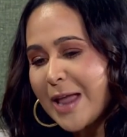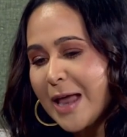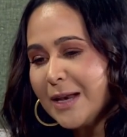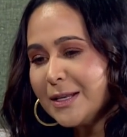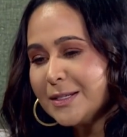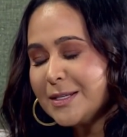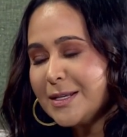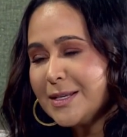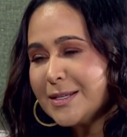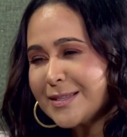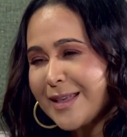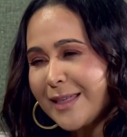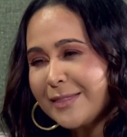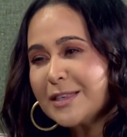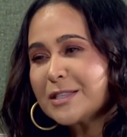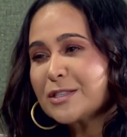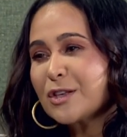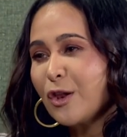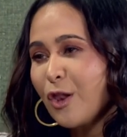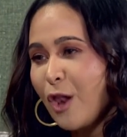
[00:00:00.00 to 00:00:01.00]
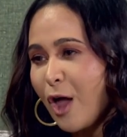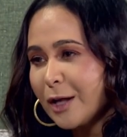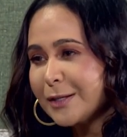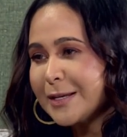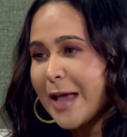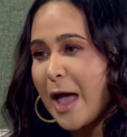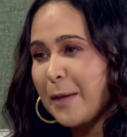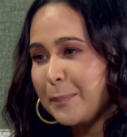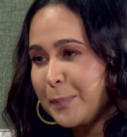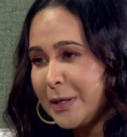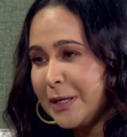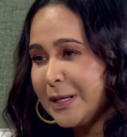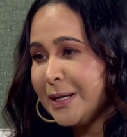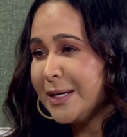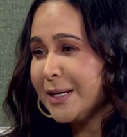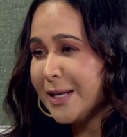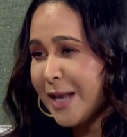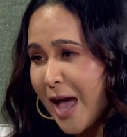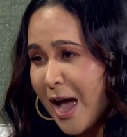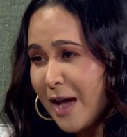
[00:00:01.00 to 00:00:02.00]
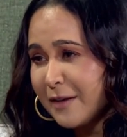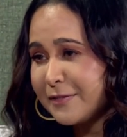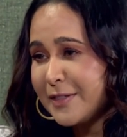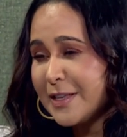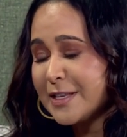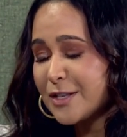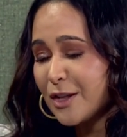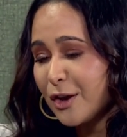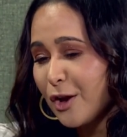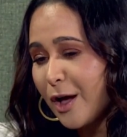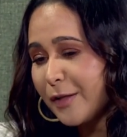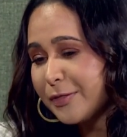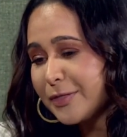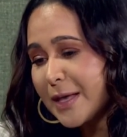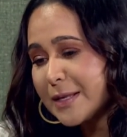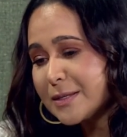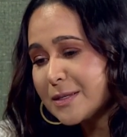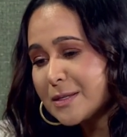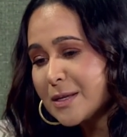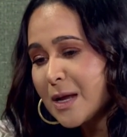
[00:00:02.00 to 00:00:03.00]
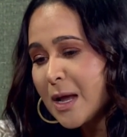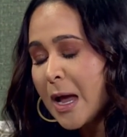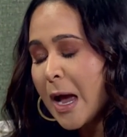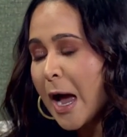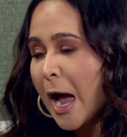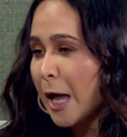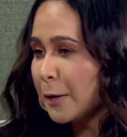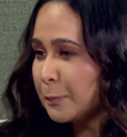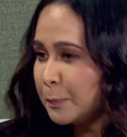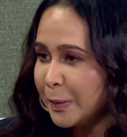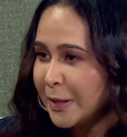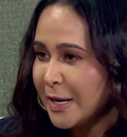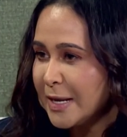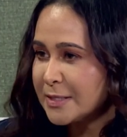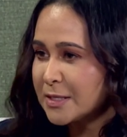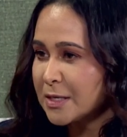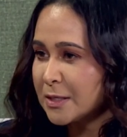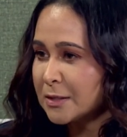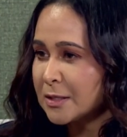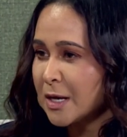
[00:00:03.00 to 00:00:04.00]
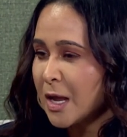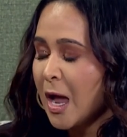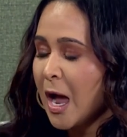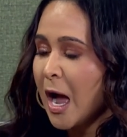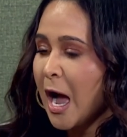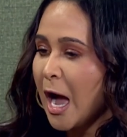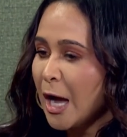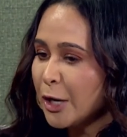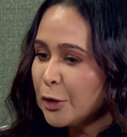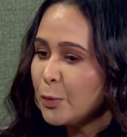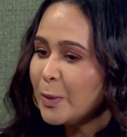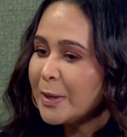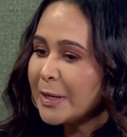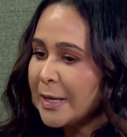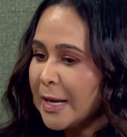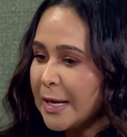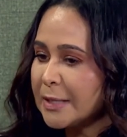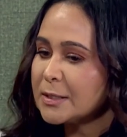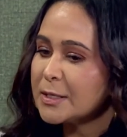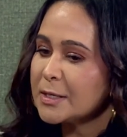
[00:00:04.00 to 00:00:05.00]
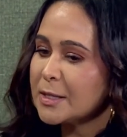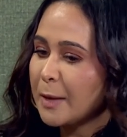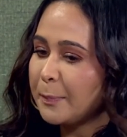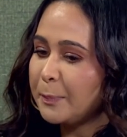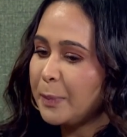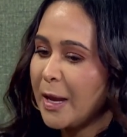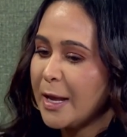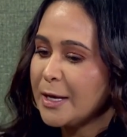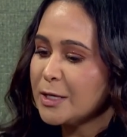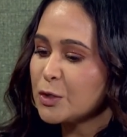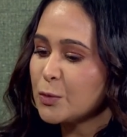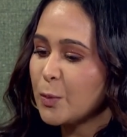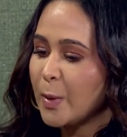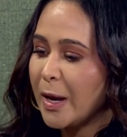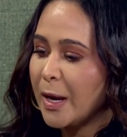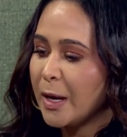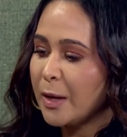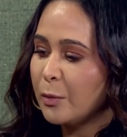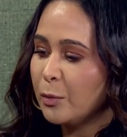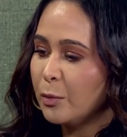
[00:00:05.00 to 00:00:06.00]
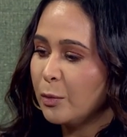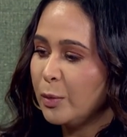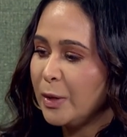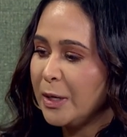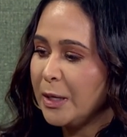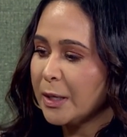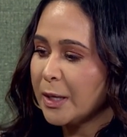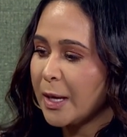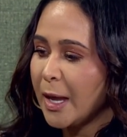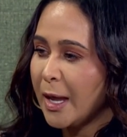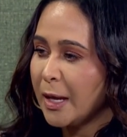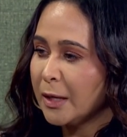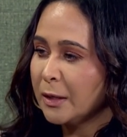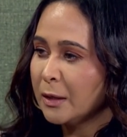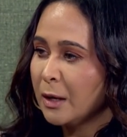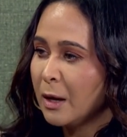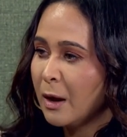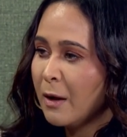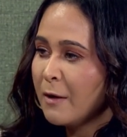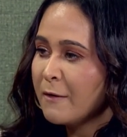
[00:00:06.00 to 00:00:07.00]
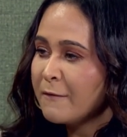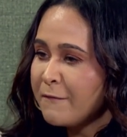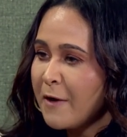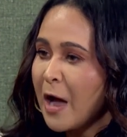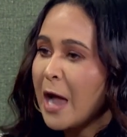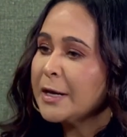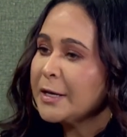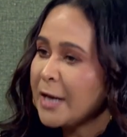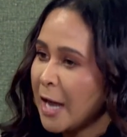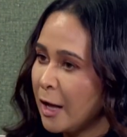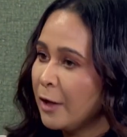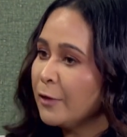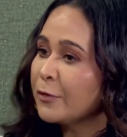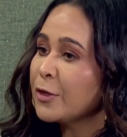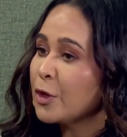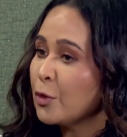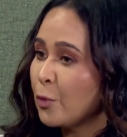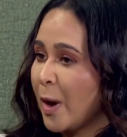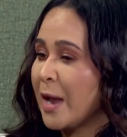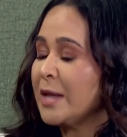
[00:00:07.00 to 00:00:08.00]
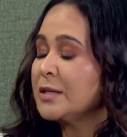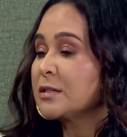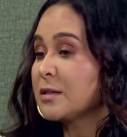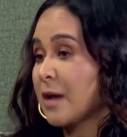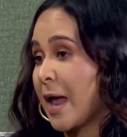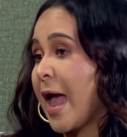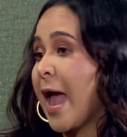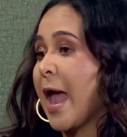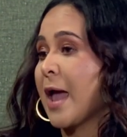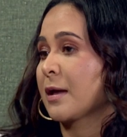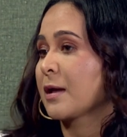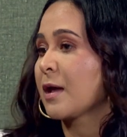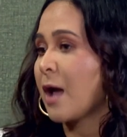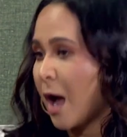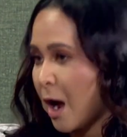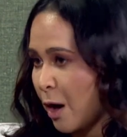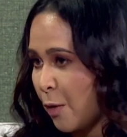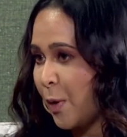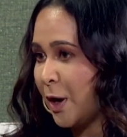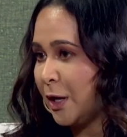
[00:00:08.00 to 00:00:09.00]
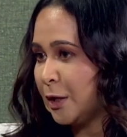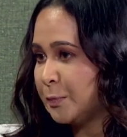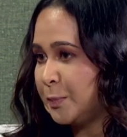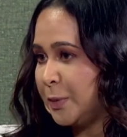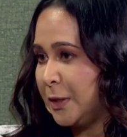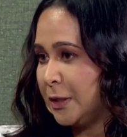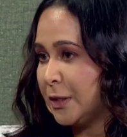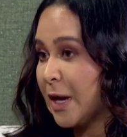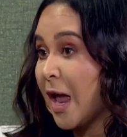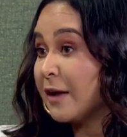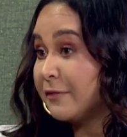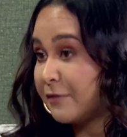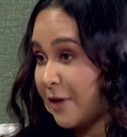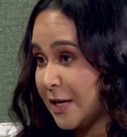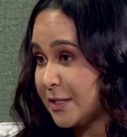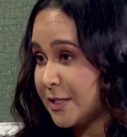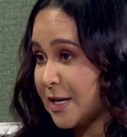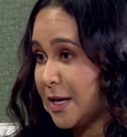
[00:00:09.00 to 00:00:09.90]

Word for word: the yeah. reality is that there's a lot happening in life. There's a lot that's unpleasant. How do we get to that place where we can find healthy ways to hack our well-being and